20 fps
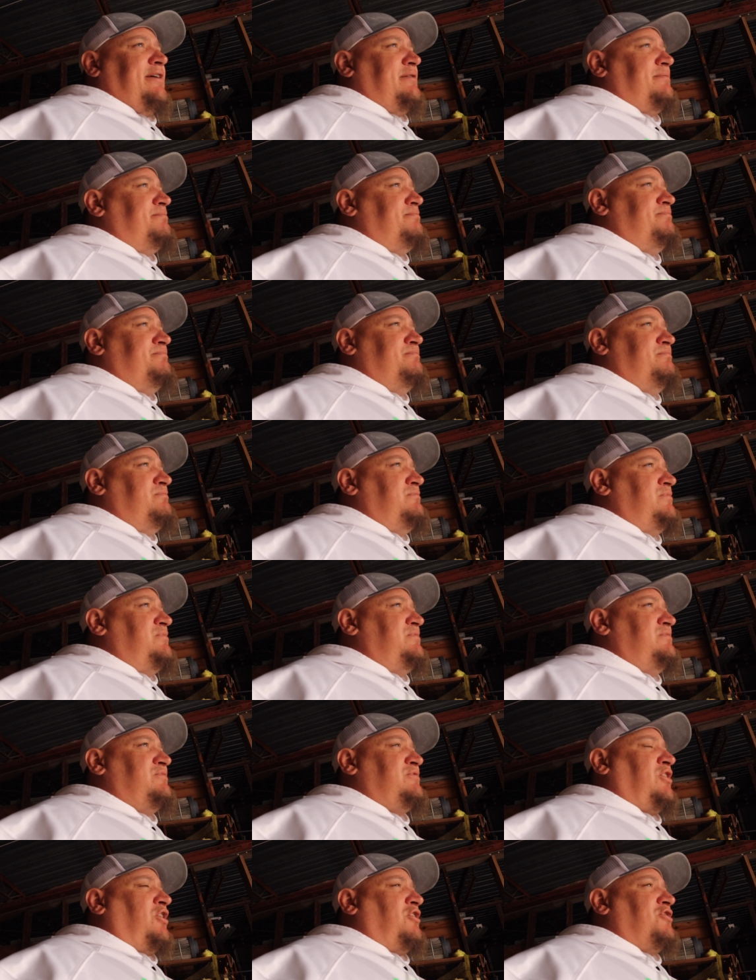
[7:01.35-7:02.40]
a
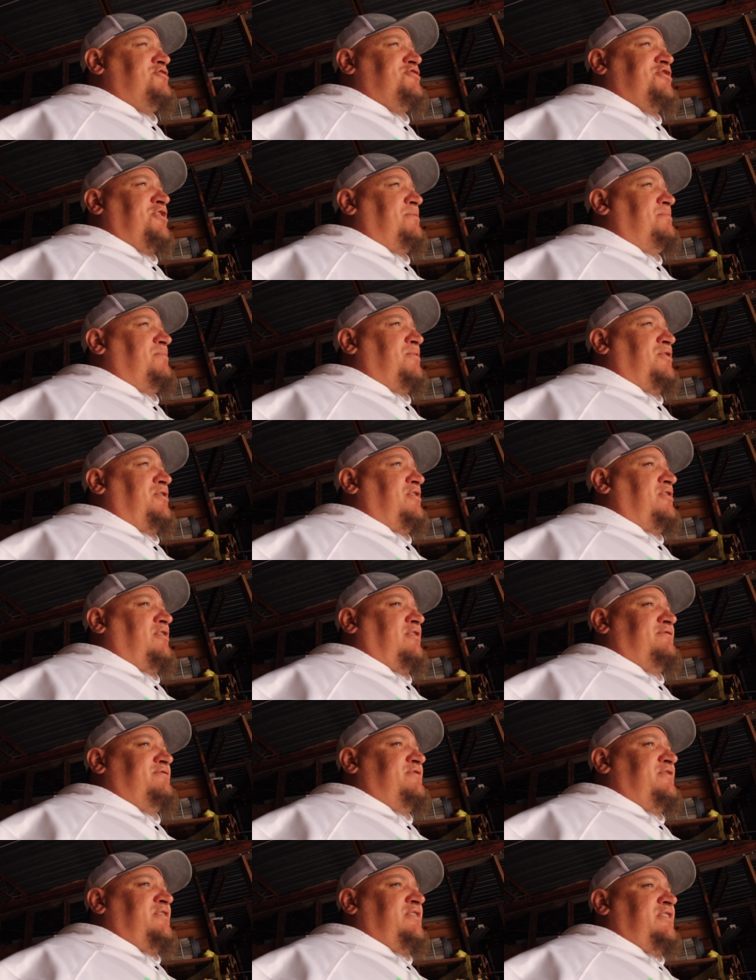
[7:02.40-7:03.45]
large number
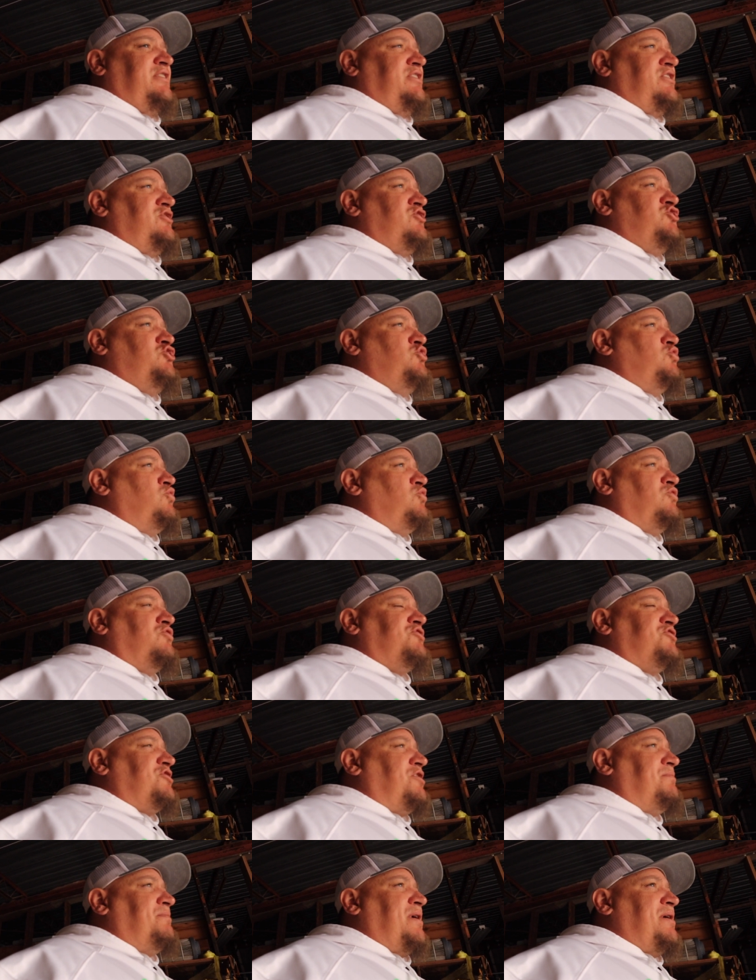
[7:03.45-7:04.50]
of
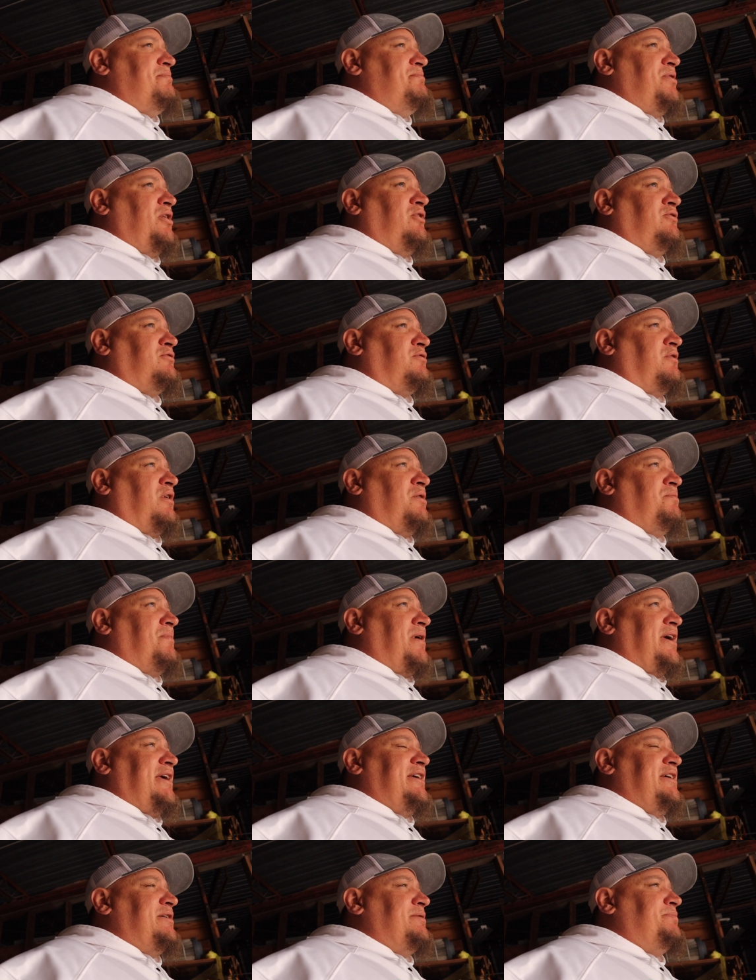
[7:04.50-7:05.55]
tools on my belt around
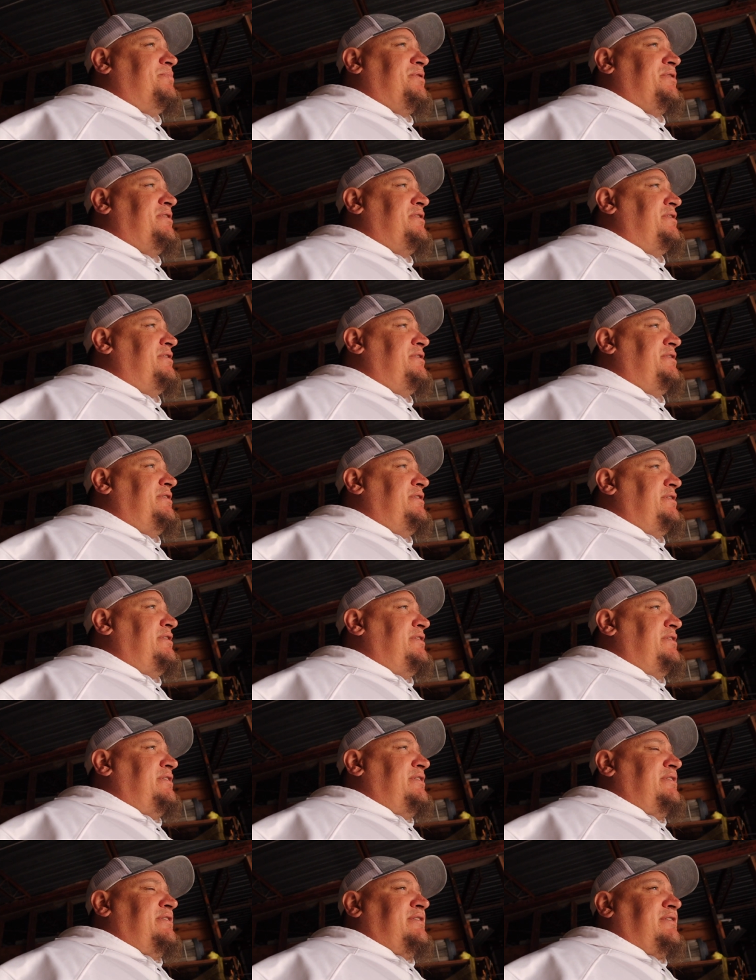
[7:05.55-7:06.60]
my hip.
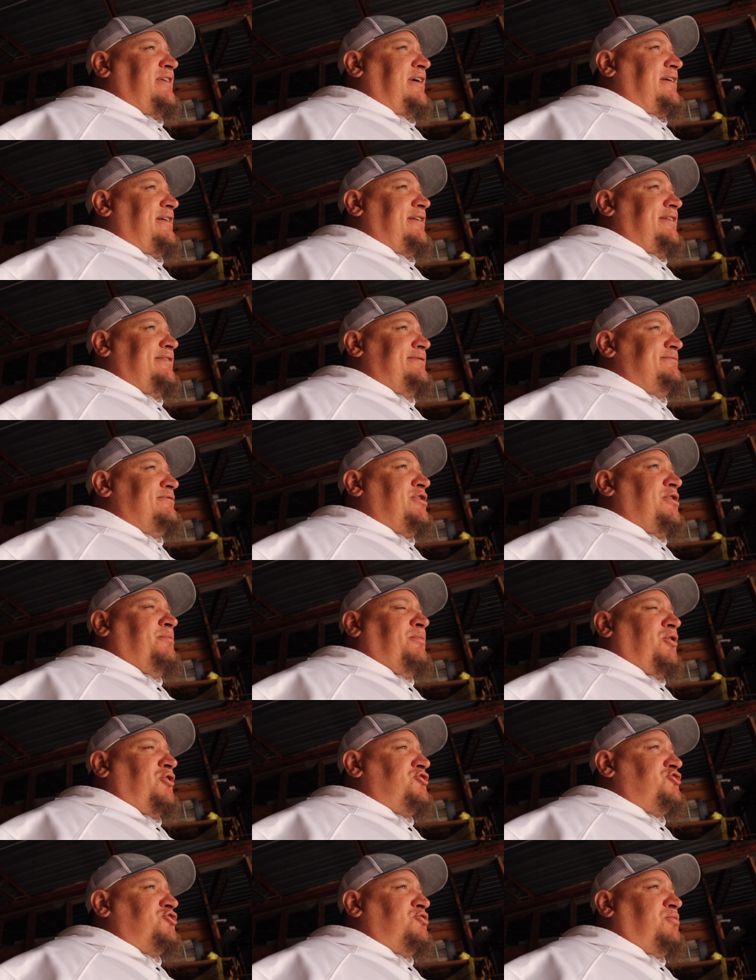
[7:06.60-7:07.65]
Like a
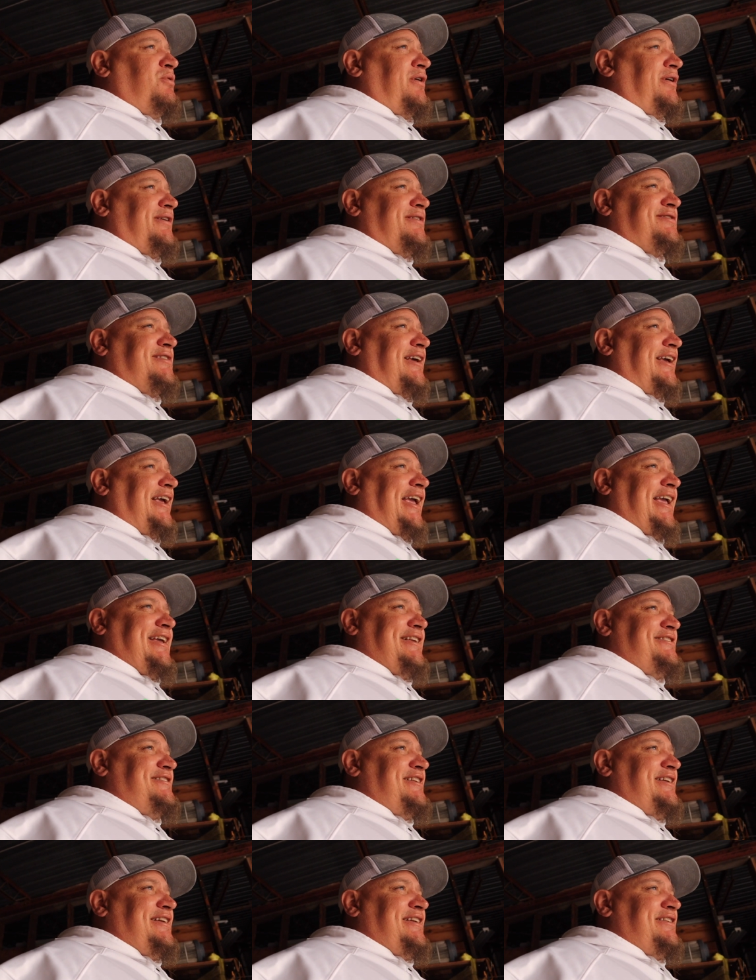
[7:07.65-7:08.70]
commercial work is like
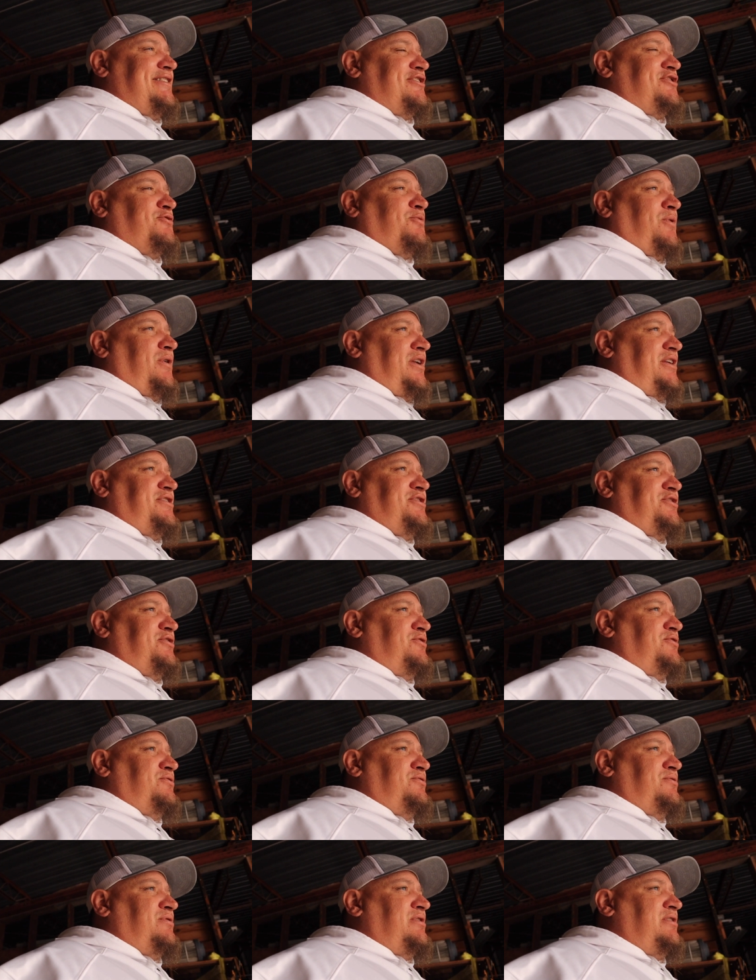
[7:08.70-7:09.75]
eighteen to
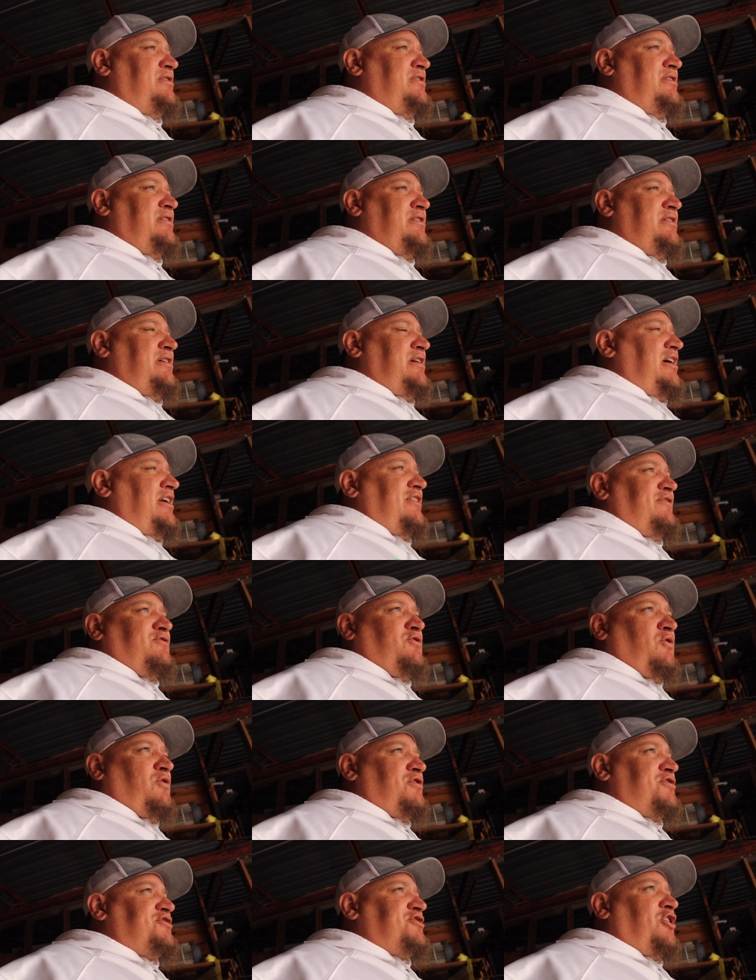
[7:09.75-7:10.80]
twenty-two. And of
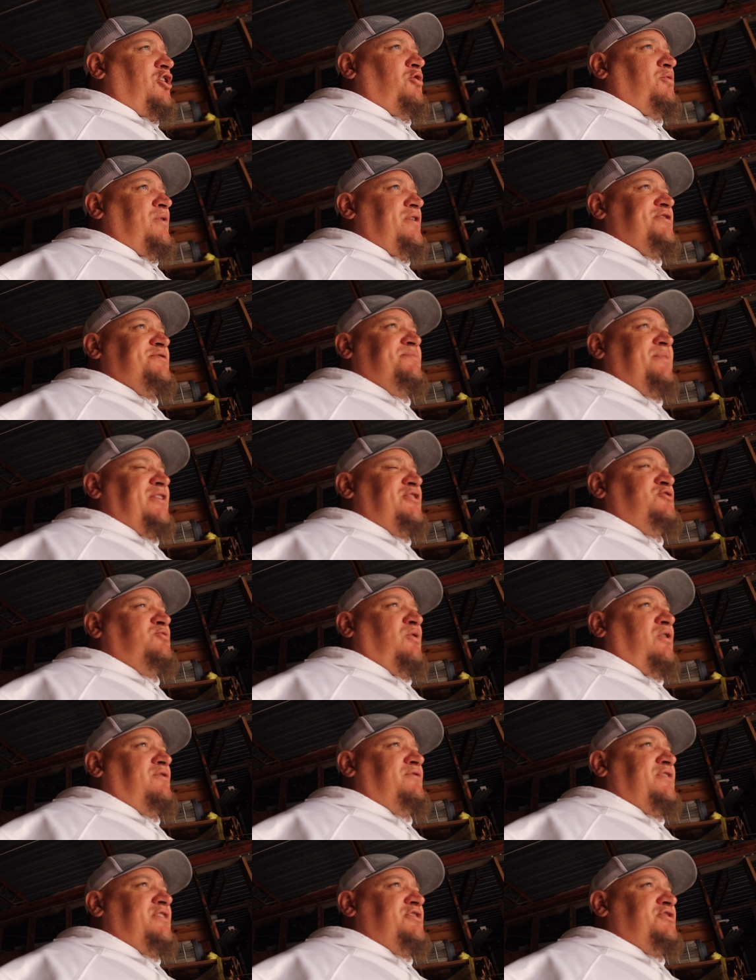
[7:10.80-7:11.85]
course always my
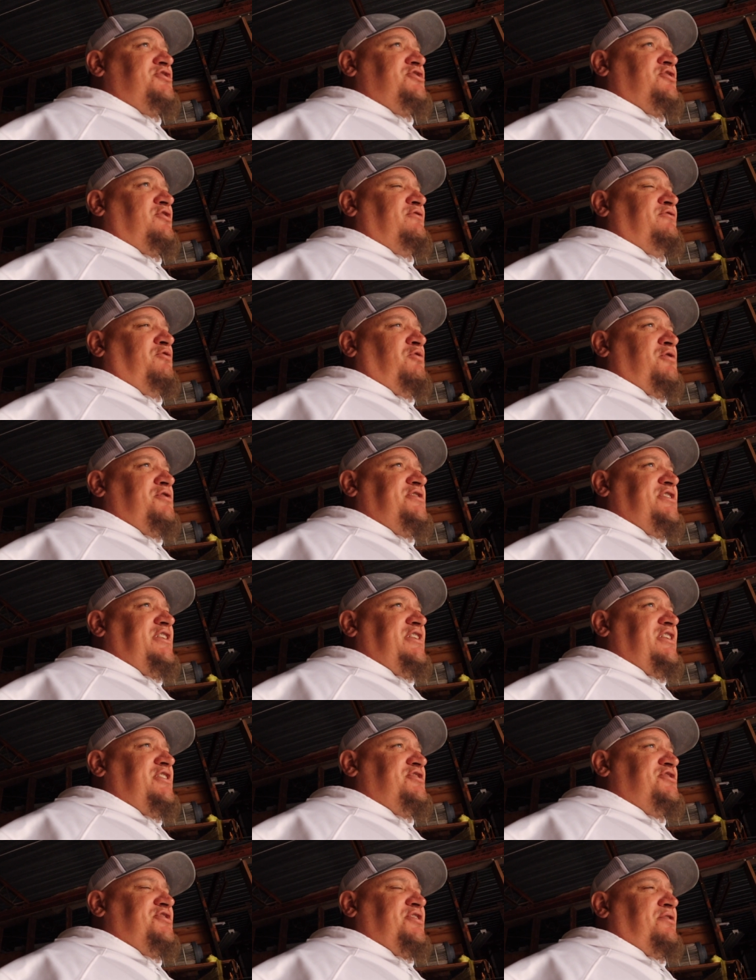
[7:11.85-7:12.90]
twelve inch or fourteen
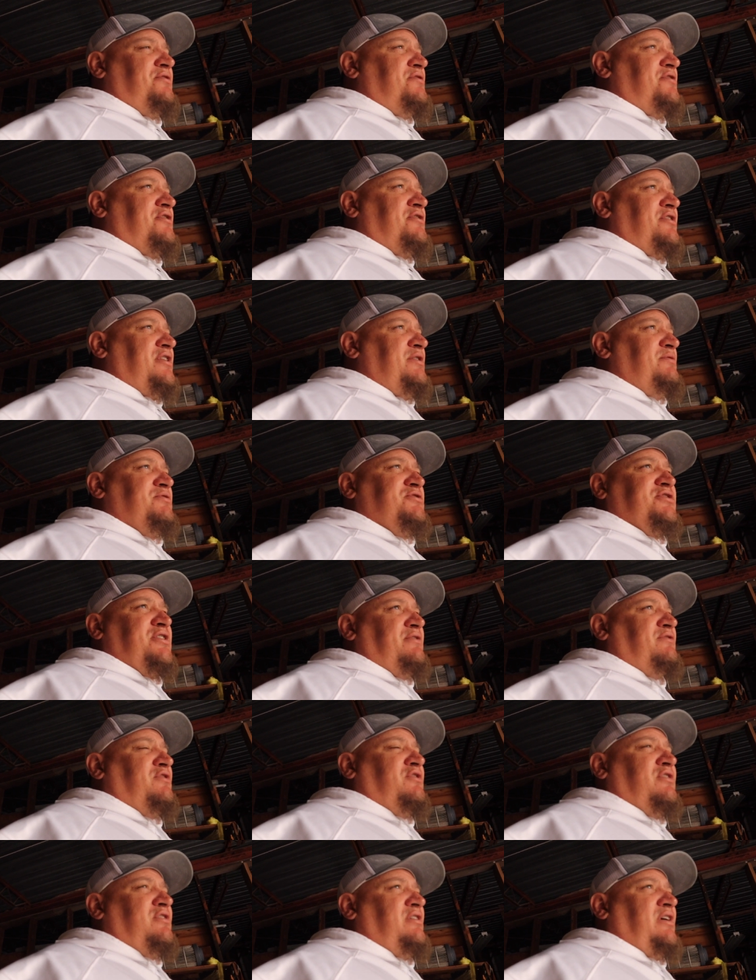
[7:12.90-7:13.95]
inch zero degree,
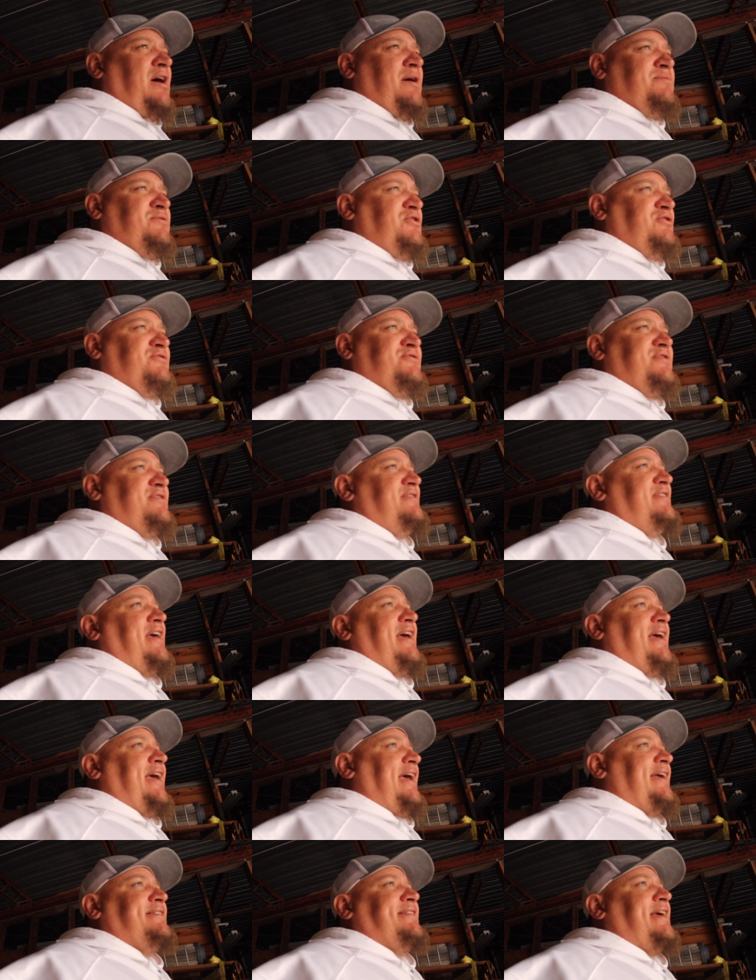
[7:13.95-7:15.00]
whichever I'm using
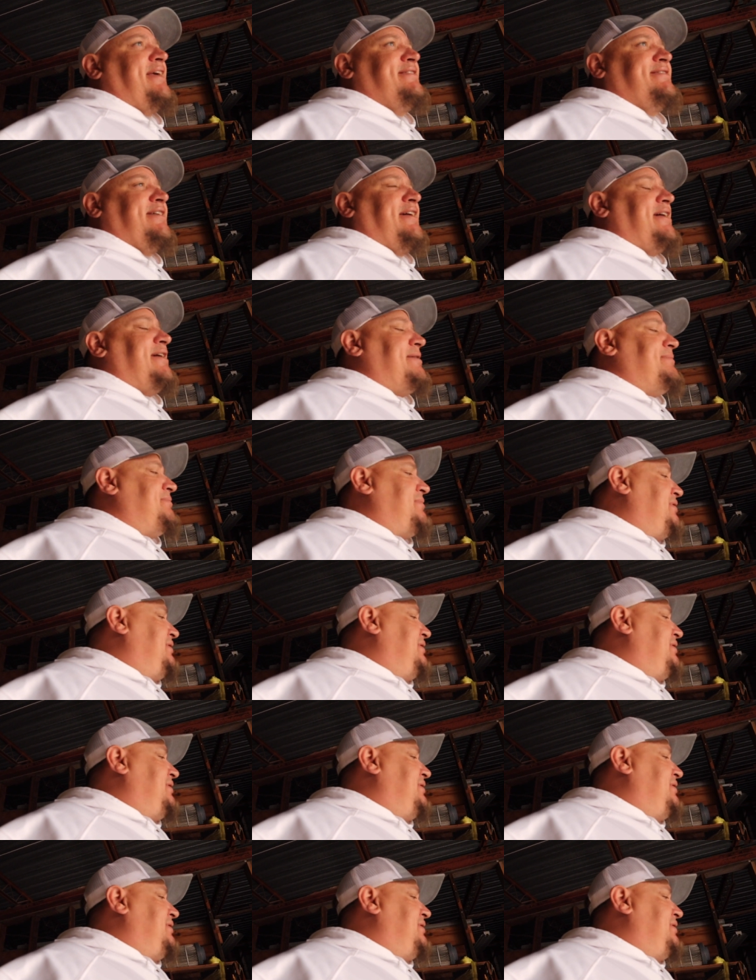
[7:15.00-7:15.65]
that at that time.